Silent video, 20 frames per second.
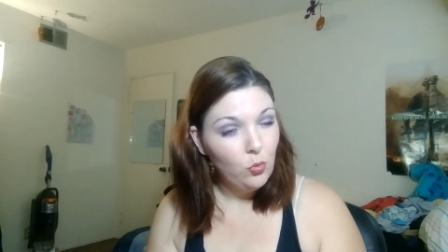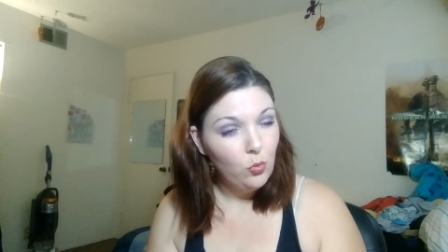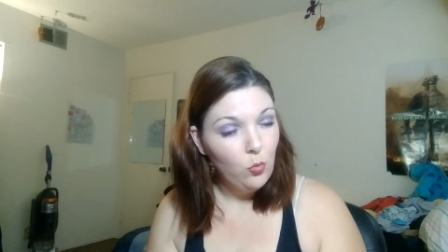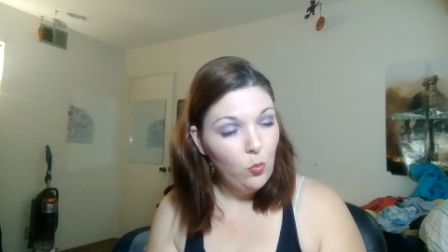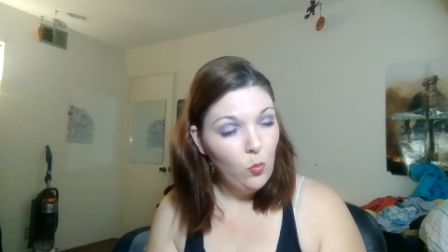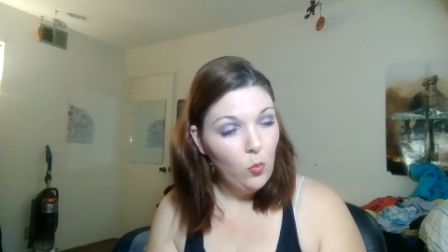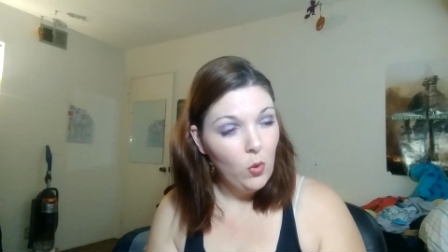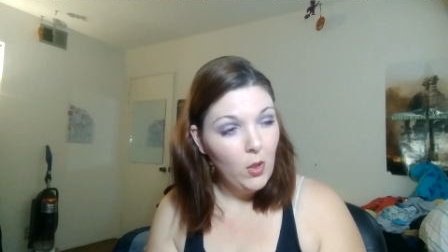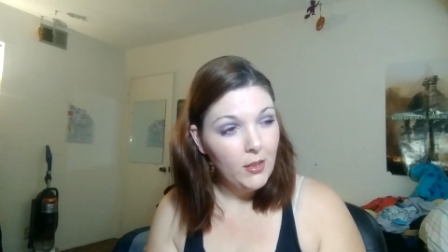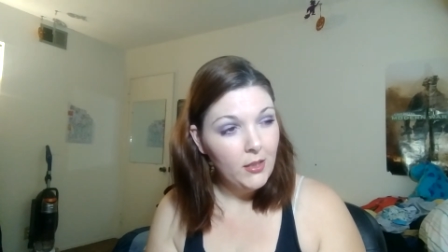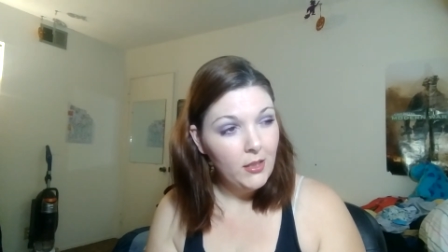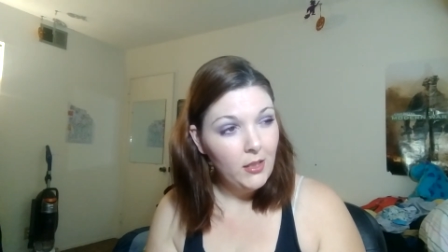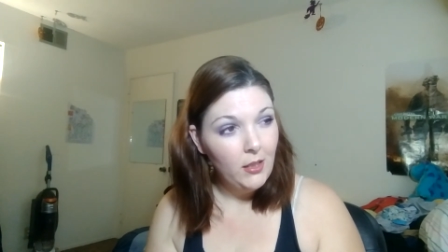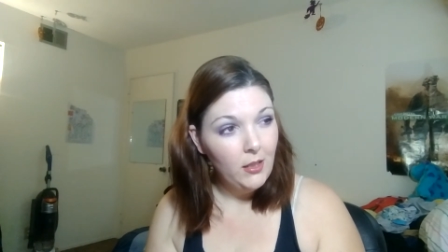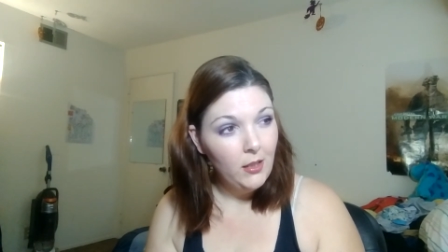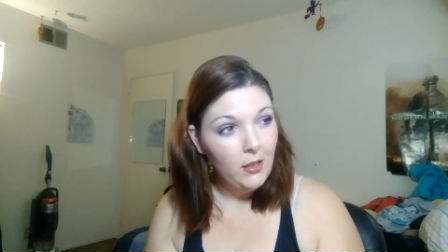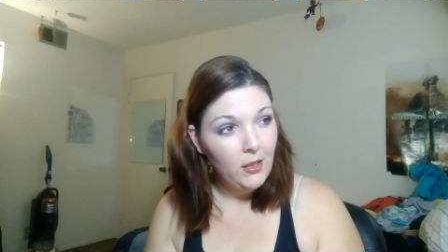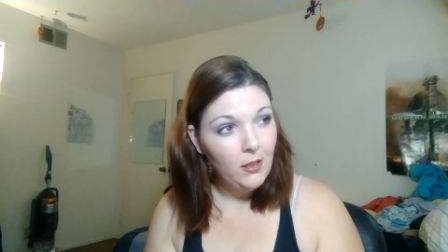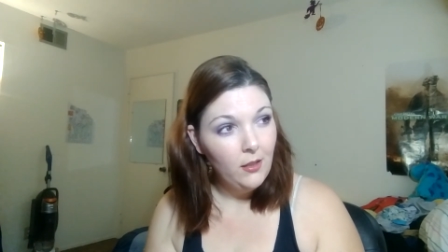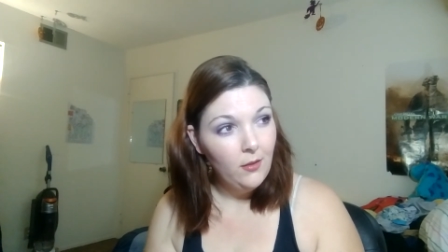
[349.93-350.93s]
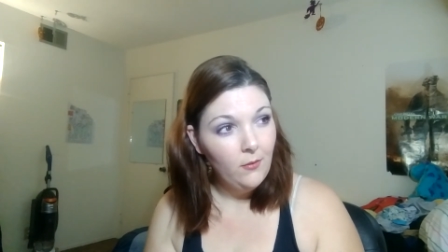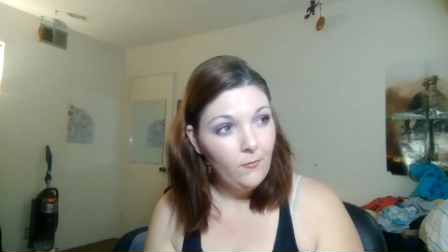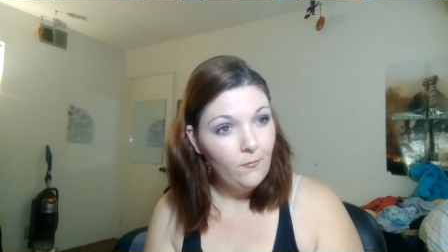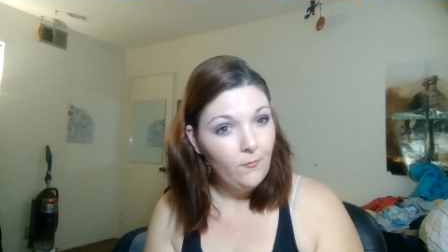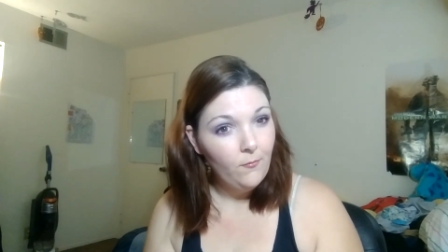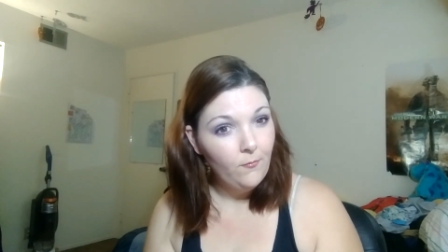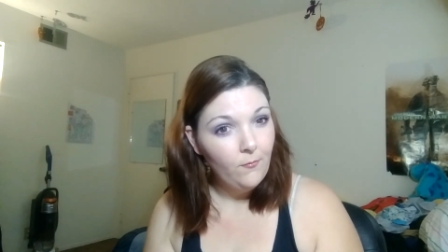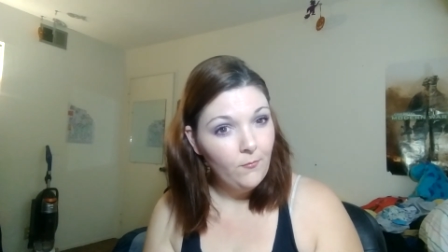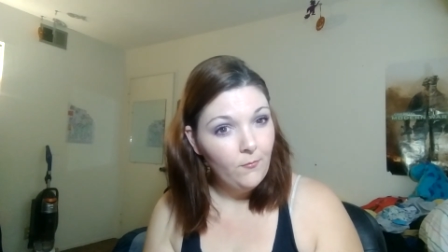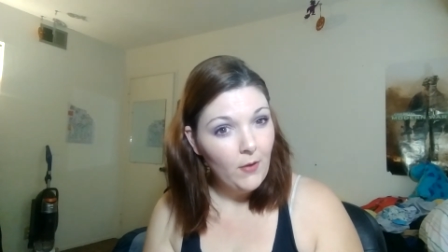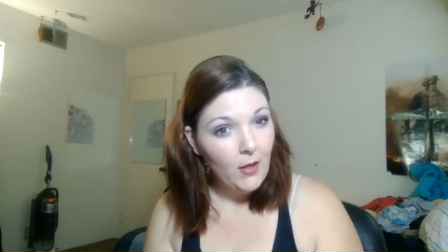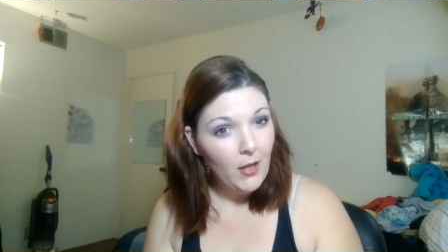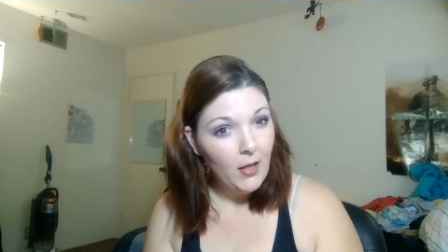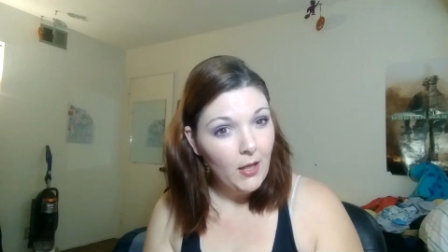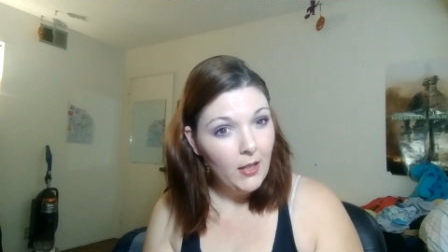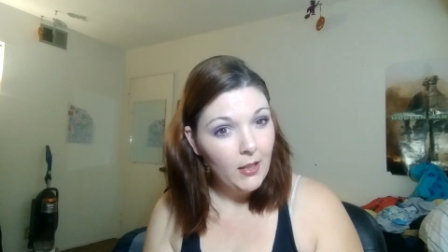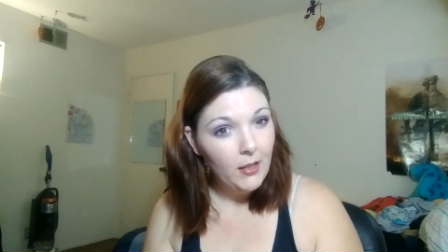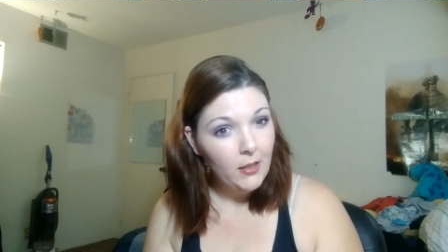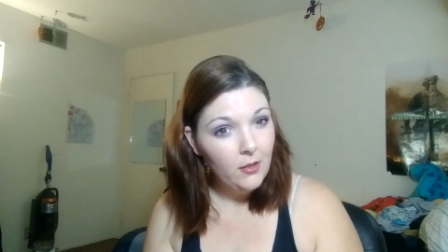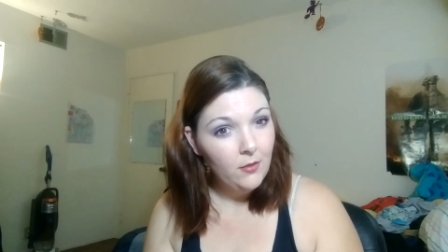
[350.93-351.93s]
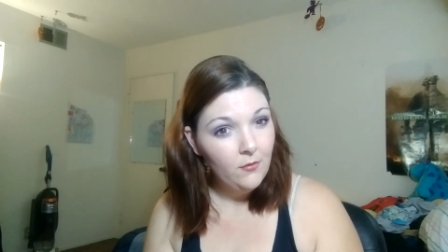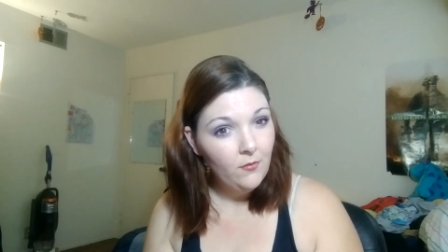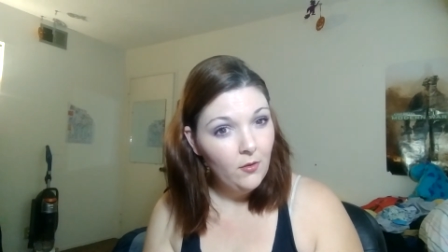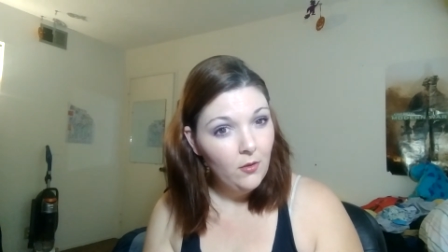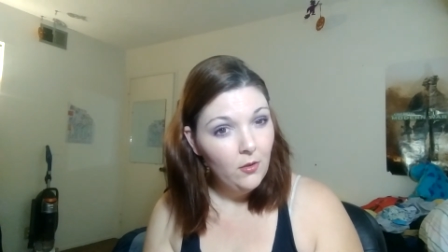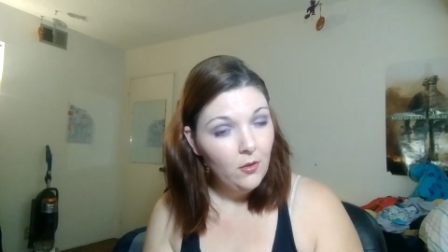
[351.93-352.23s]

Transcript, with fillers: 25